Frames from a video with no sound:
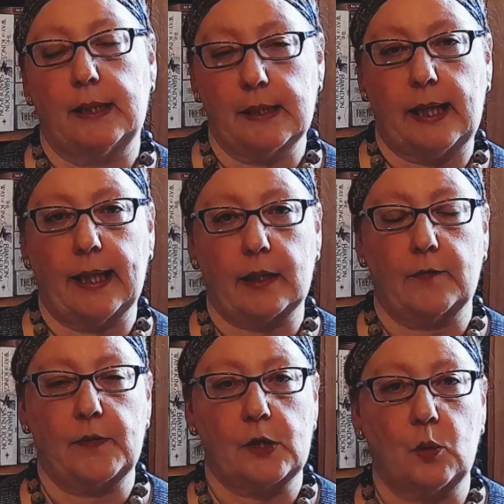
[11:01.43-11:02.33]

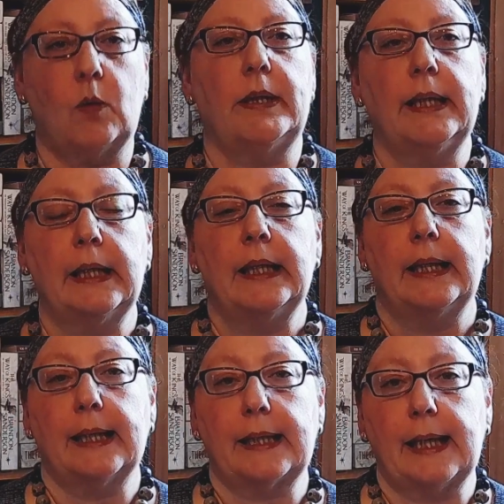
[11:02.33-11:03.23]
interactive story.
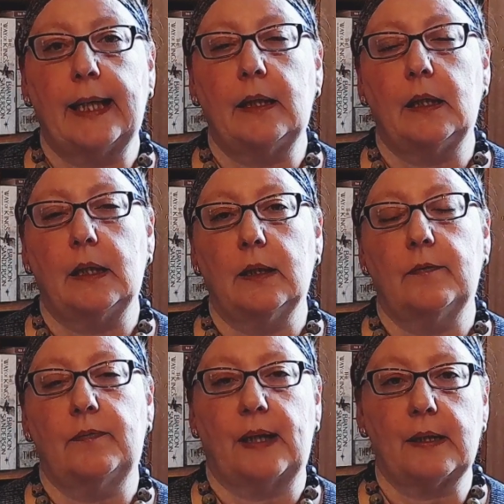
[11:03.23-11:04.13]
Again, a
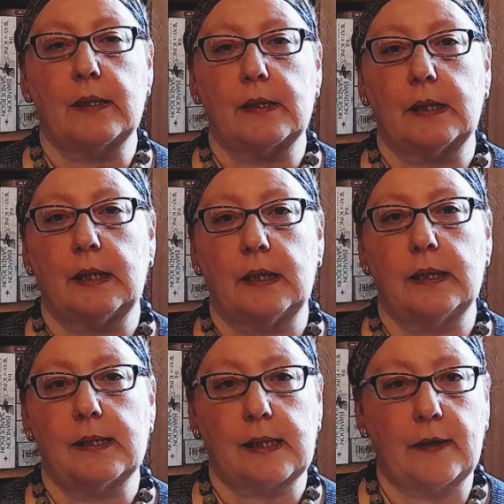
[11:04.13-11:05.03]
fantasy
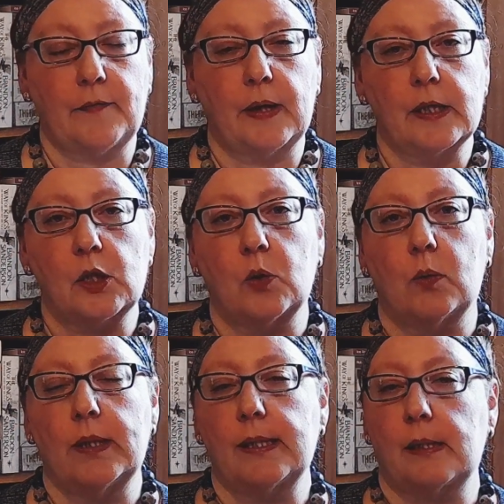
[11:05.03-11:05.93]
sci-fi
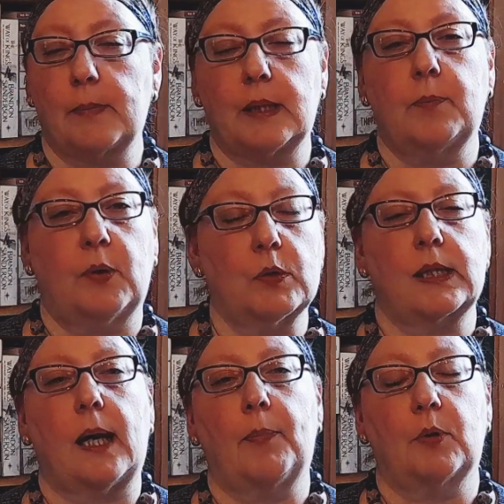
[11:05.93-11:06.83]
story, something
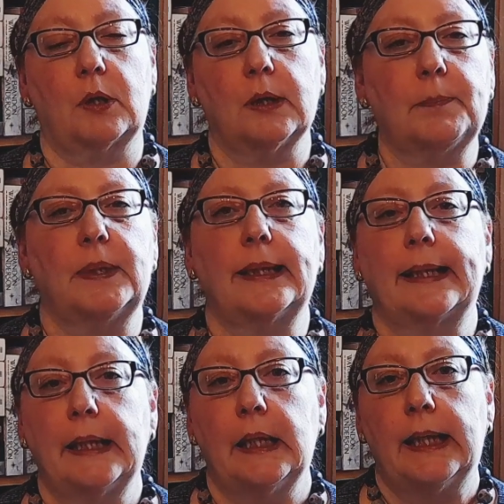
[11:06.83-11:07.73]
post-apocalyptic.
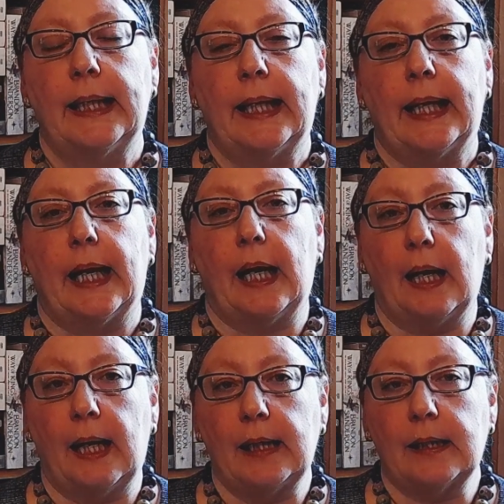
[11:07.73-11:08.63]

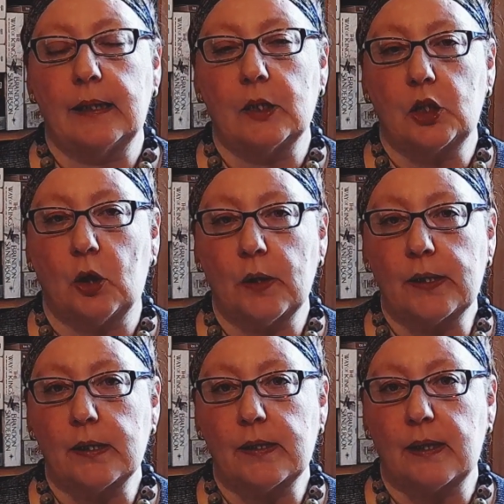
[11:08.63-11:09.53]
And the
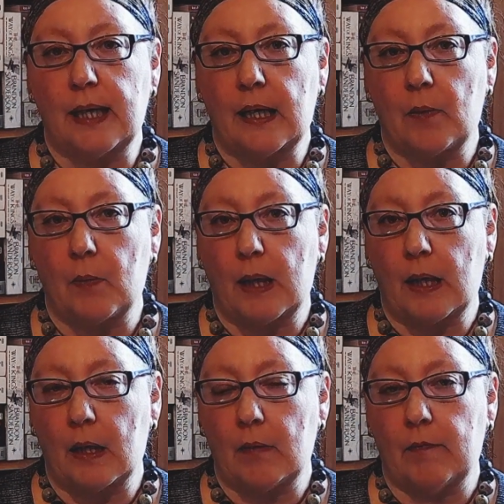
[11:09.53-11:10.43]
choices there
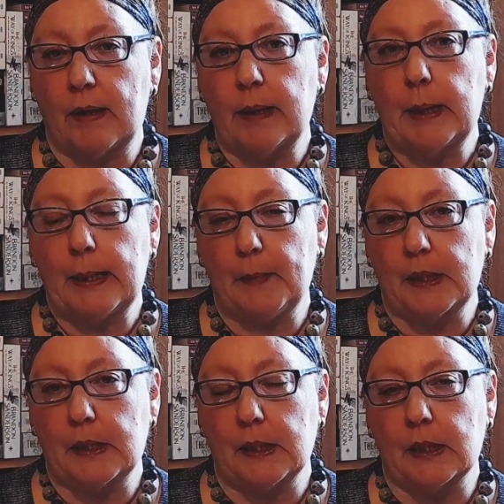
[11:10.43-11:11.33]
were very
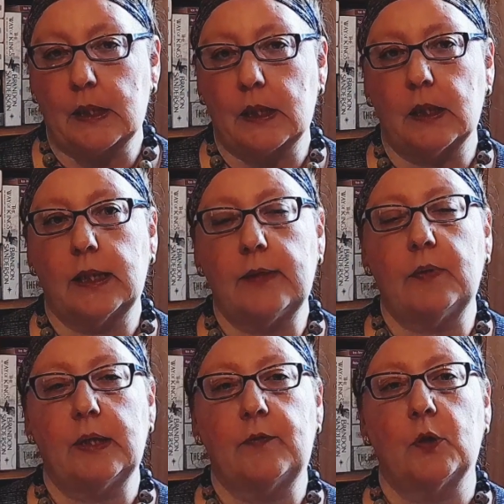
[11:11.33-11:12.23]
limited.
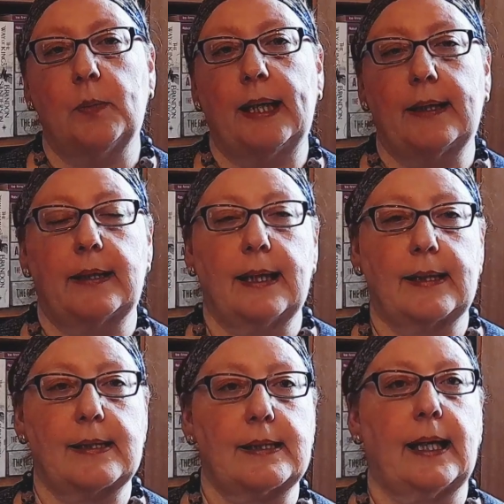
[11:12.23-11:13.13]
Even if you made,
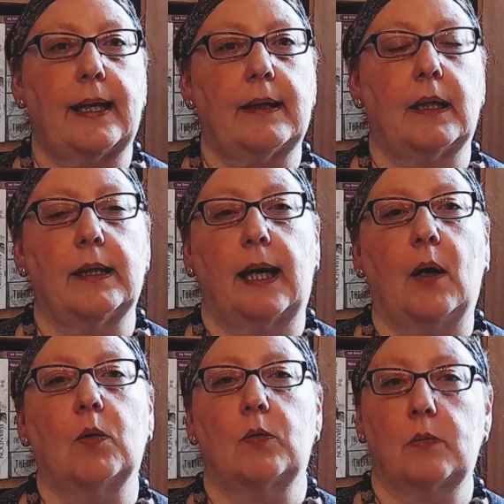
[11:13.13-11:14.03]
let's say, an
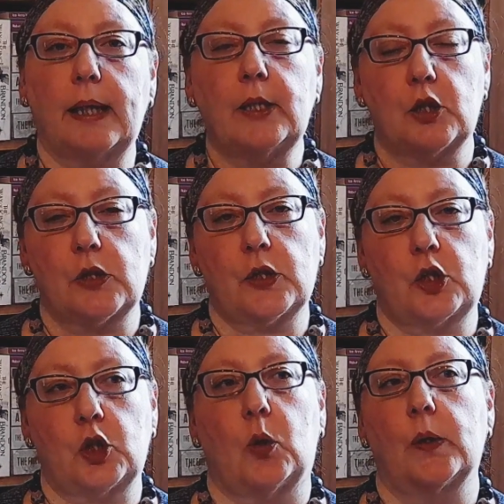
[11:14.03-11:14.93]
outrageous
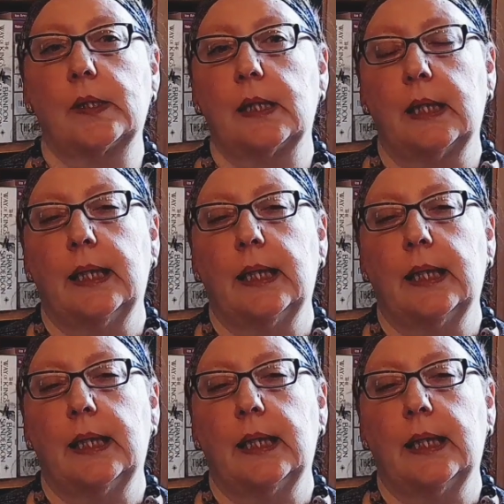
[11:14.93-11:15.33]
choice,